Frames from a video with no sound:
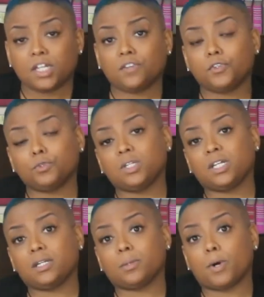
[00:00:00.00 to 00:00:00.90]
If you
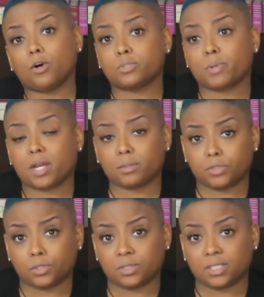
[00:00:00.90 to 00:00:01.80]
need a
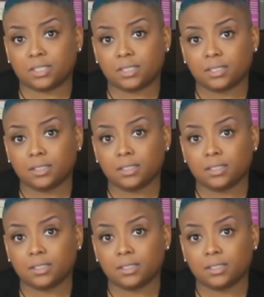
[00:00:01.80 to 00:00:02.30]
postpartum doula,